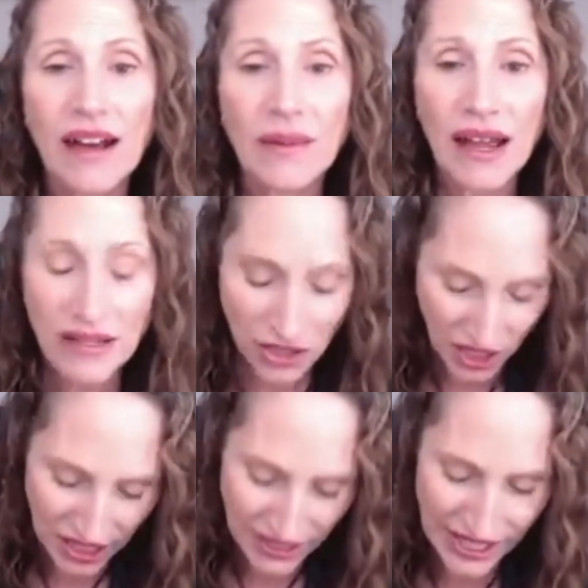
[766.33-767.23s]
As you
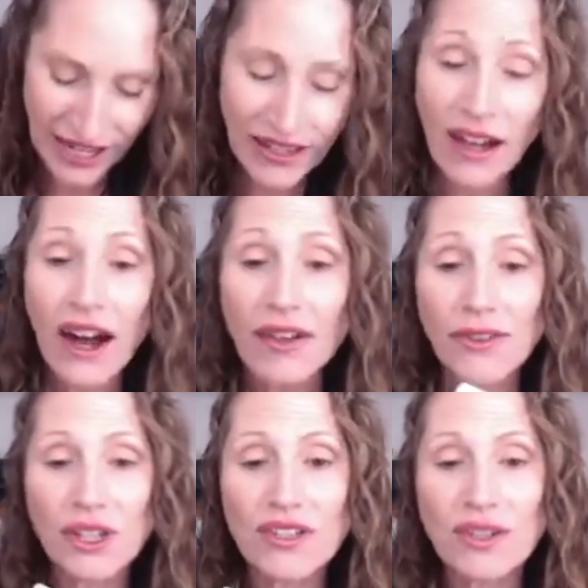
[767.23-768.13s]
can see, I've
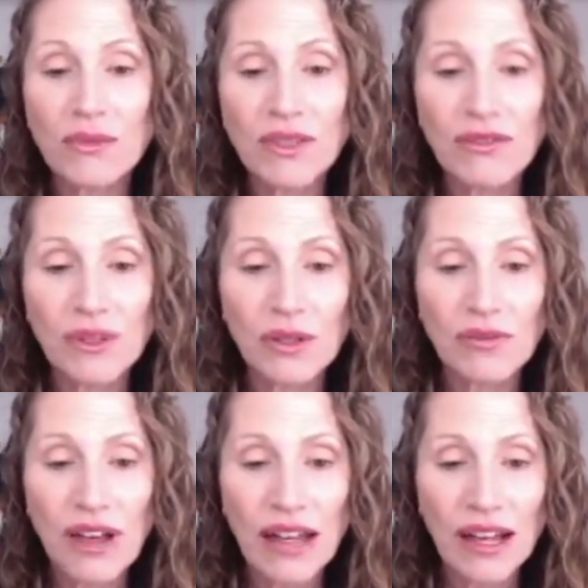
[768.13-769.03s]
consumed a few.
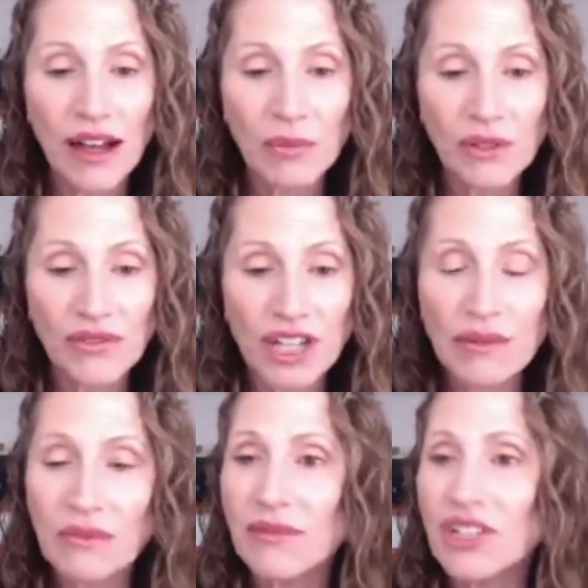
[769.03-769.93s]
I've had a couple of
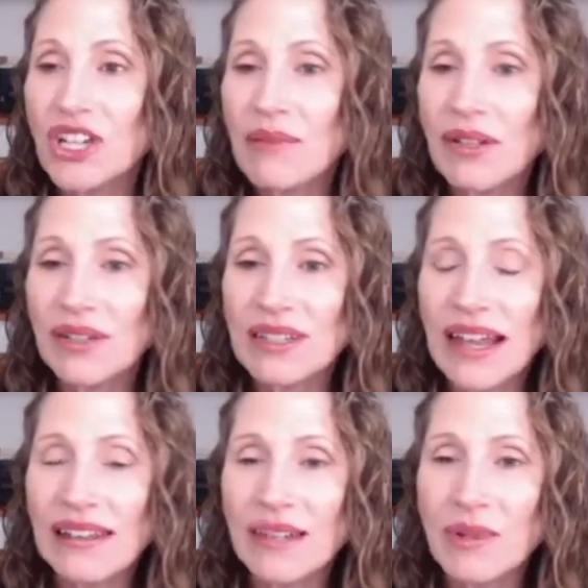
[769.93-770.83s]
cheat meals
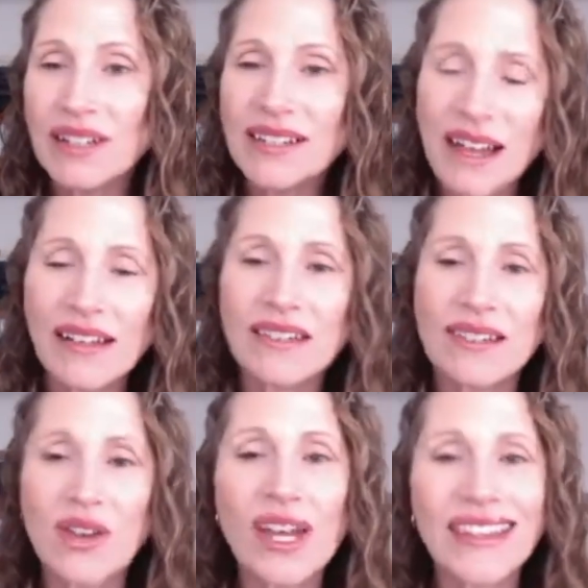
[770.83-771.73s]
lately, but it does
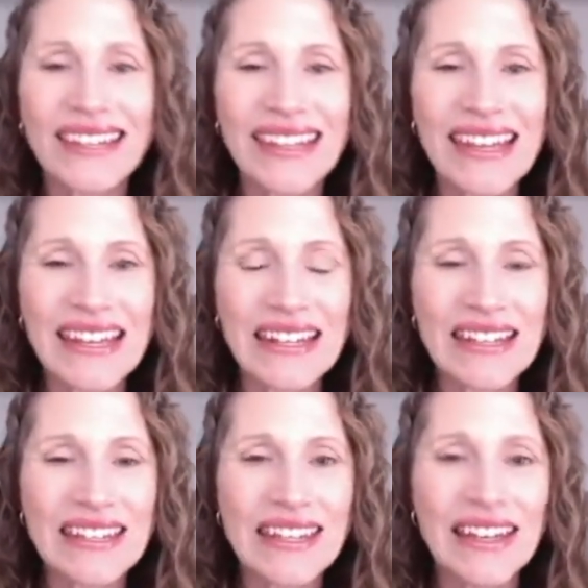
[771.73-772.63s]
certainly
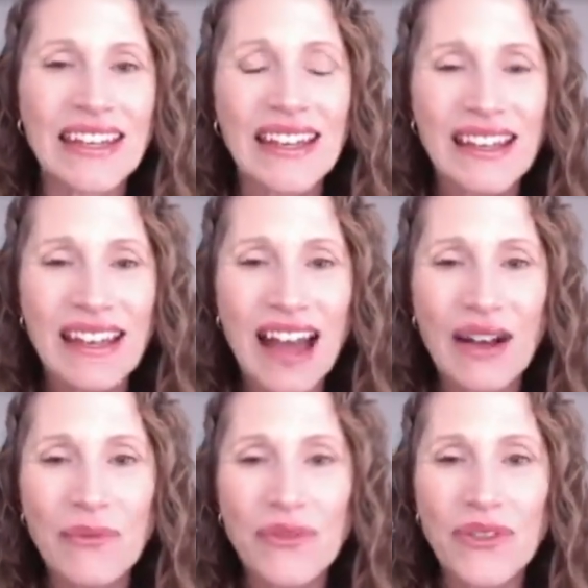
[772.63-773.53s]
ease
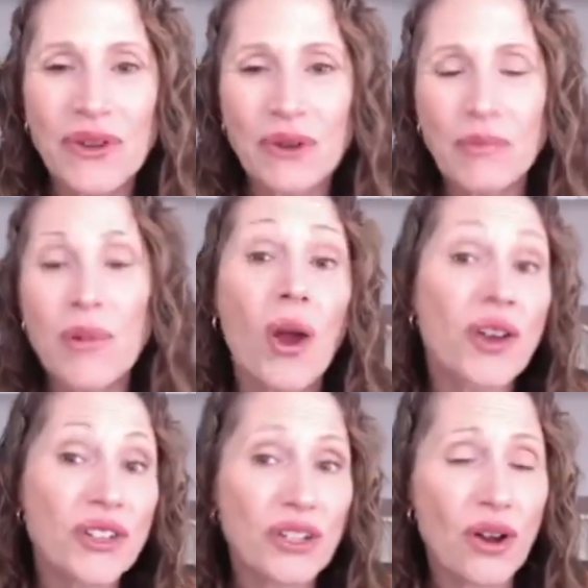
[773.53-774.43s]
the
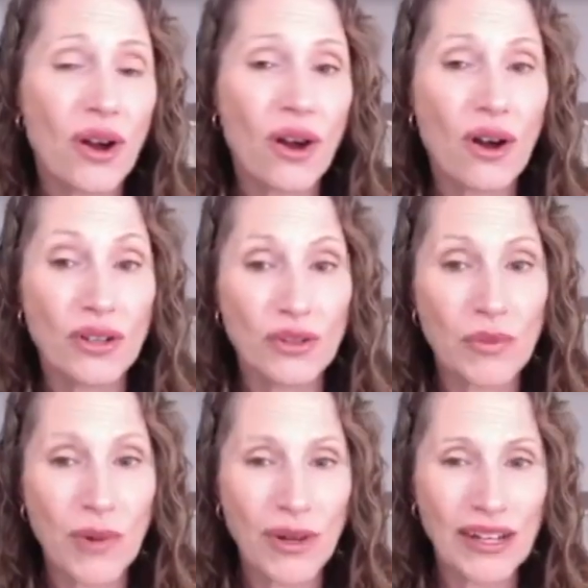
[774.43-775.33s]
burden on your
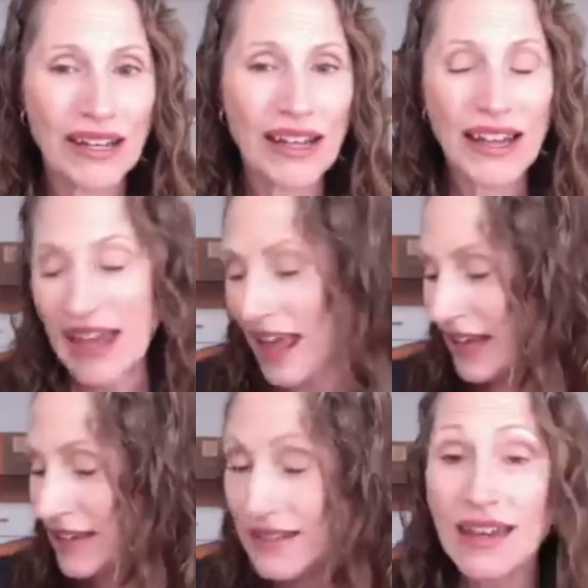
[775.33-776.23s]
body
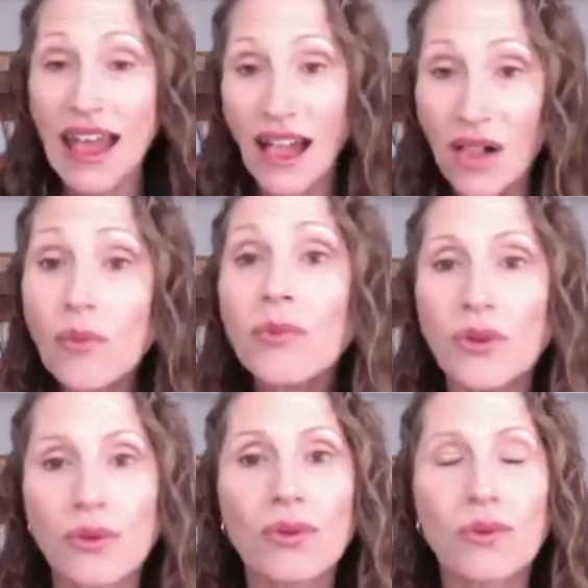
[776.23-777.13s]
and help
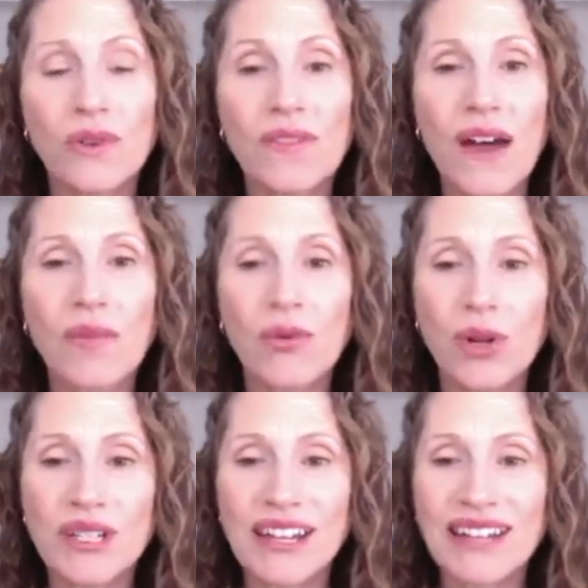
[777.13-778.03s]
you with that
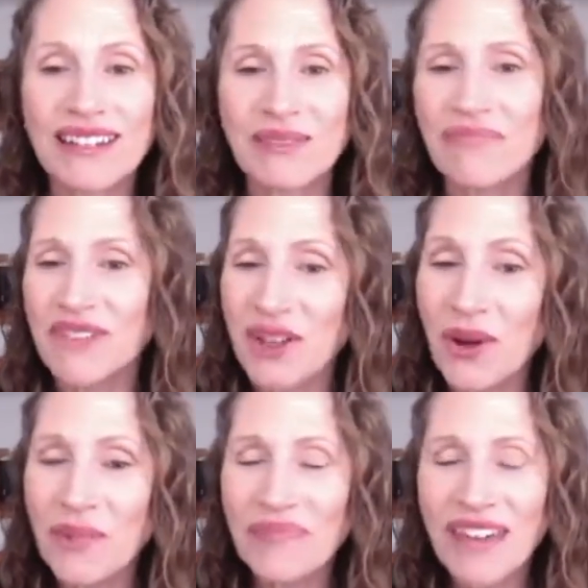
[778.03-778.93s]
process.
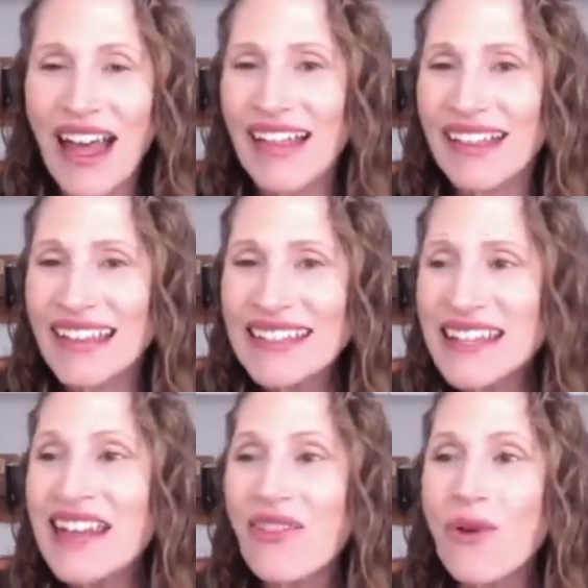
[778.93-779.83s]
So that's
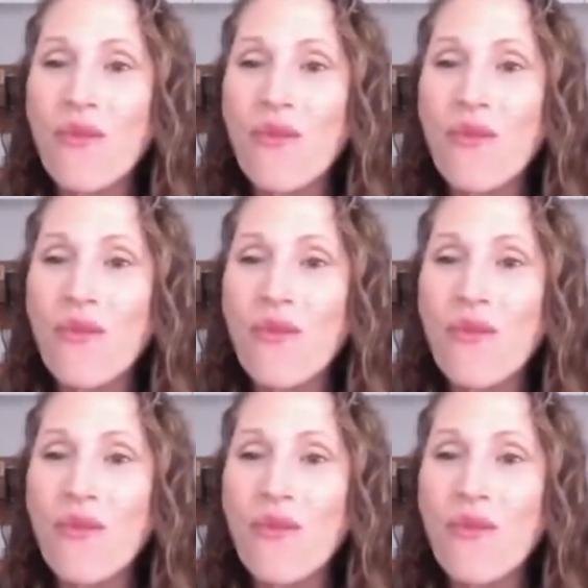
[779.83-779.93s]
another